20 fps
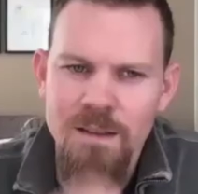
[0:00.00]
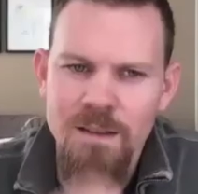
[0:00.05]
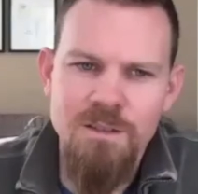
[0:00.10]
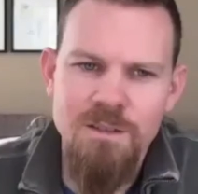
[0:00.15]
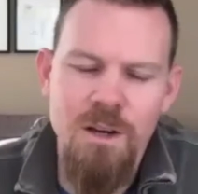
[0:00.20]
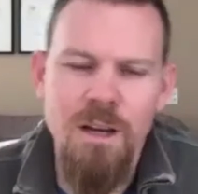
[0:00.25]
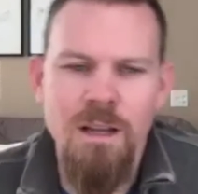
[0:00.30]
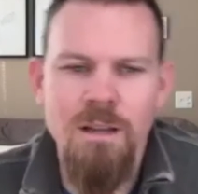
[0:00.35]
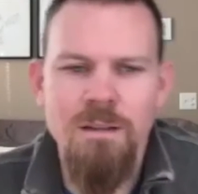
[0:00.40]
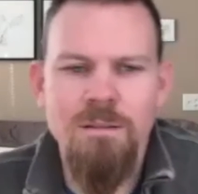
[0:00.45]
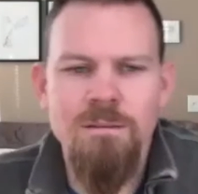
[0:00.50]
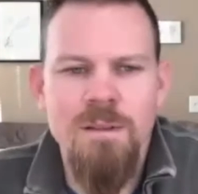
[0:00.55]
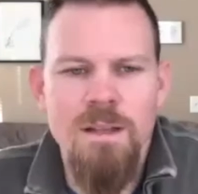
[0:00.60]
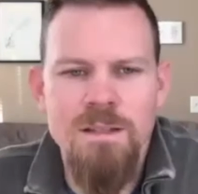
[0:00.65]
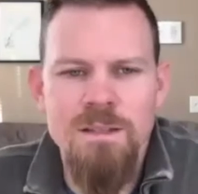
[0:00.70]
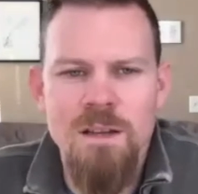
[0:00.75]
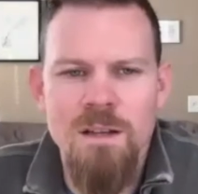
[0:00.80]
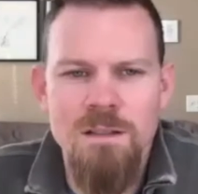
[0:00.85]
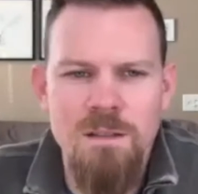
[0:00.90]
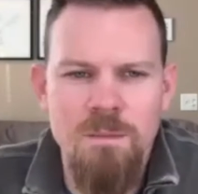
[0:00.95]
great.
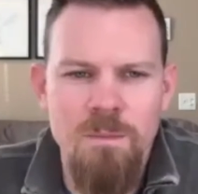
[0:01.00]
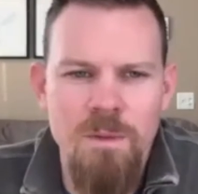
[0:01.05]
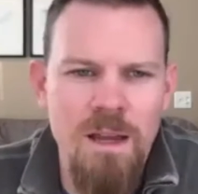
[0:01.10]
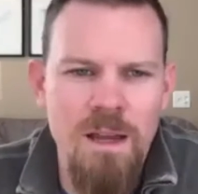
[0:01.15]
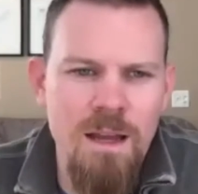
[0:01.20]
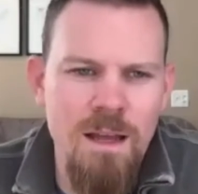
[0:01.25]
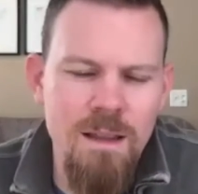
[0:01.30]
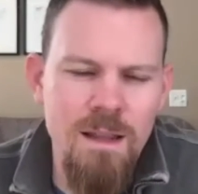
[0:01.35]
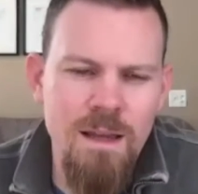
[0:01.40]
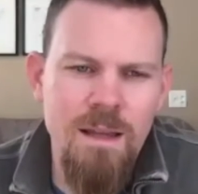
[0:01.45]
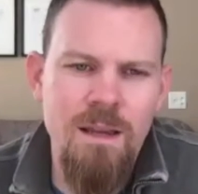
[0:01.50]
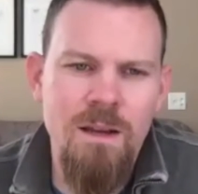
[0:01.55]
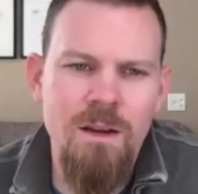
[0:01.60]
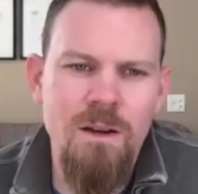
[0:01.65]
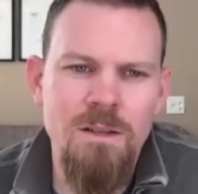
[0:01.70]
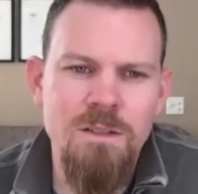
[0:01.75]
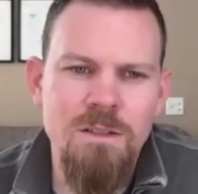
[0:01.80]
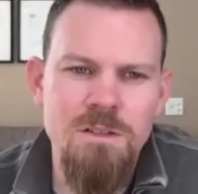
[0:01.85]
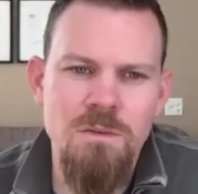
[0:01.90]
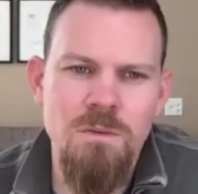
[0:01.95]
That's awesome. Yeah, I like
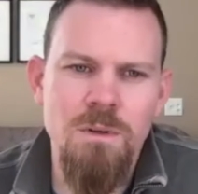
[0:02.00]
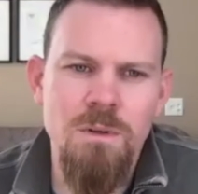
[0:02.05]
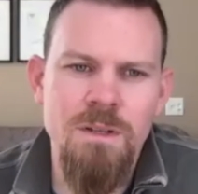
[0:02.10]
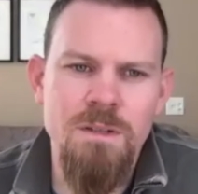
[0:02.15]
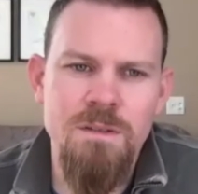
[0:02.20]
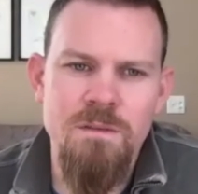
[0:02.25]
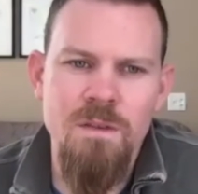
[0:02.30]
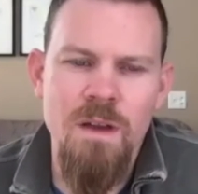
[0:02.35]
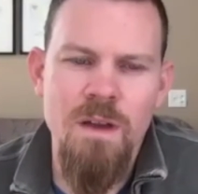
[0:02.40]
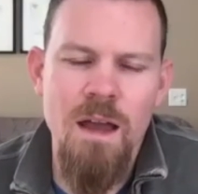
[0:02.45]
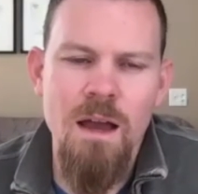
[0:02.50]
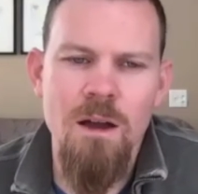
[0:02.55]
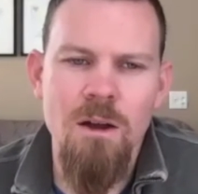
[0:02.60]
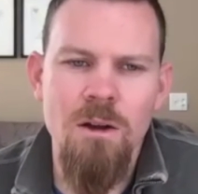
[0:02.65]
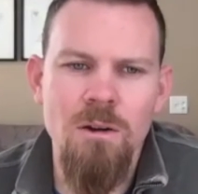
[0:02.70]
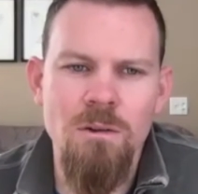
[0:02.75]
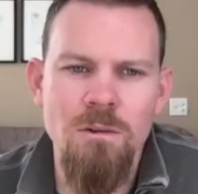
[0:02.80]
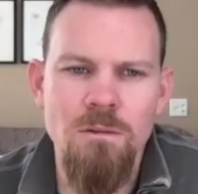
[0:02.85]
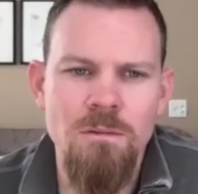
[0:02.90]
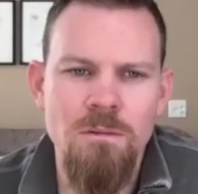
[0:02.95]
hearing stories of
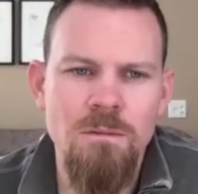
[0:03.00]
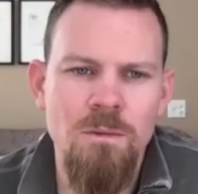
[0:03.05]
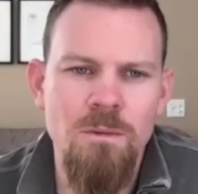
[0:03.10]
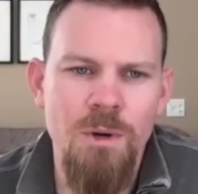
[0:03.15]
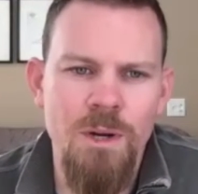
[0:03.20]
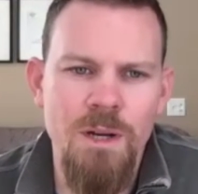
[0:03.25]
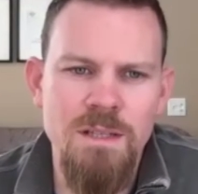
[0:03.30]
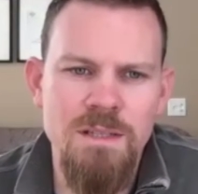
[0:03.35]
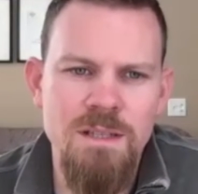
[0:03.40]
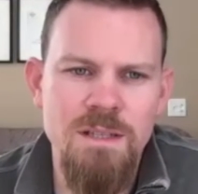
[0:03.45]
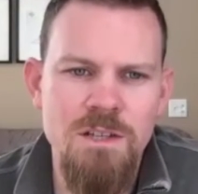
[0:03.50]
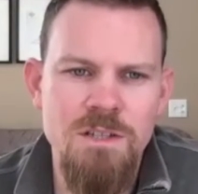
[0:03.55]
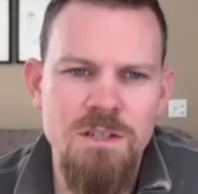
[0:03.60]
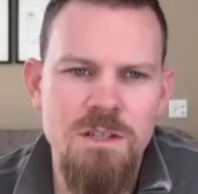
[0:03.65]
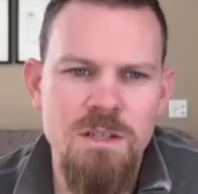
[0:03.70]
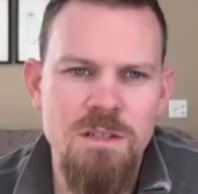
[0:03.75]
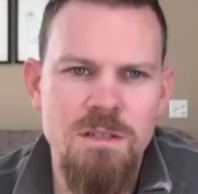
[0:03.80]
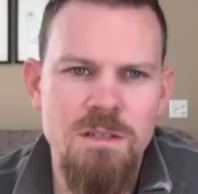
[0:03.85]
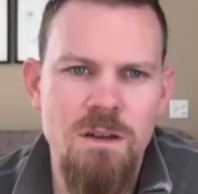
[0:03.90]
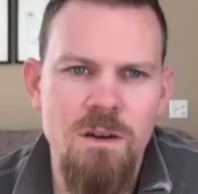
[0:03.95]
how
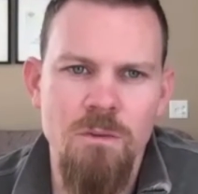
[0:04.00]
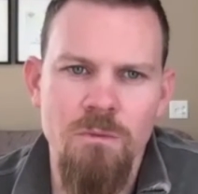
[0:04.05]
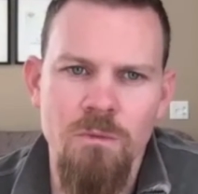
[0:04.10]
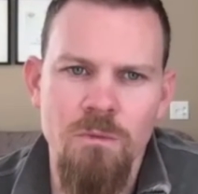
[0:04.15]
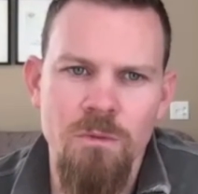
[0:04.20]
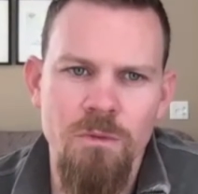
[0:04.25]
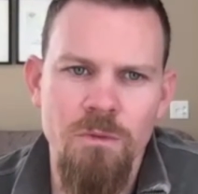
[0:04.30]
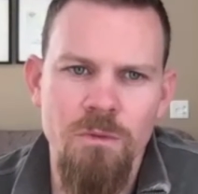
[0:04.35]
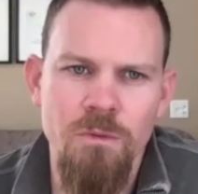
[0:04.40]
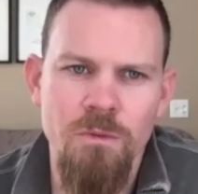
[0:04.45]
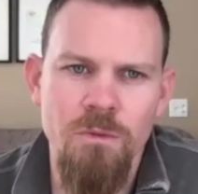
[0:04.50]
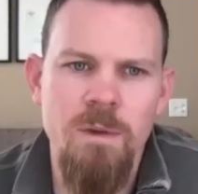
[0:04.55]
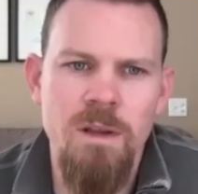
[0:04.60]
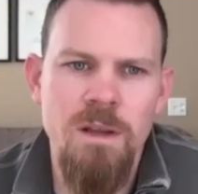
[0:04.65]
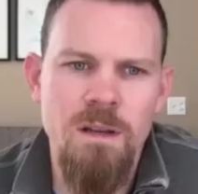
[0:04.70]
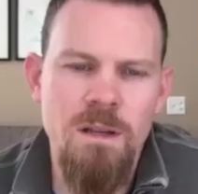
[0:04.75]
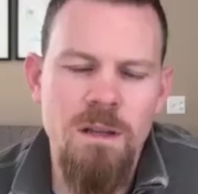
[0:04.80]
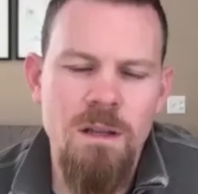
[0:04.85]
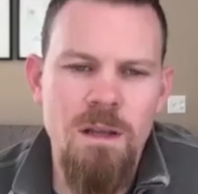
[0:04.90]
organizations overcome it,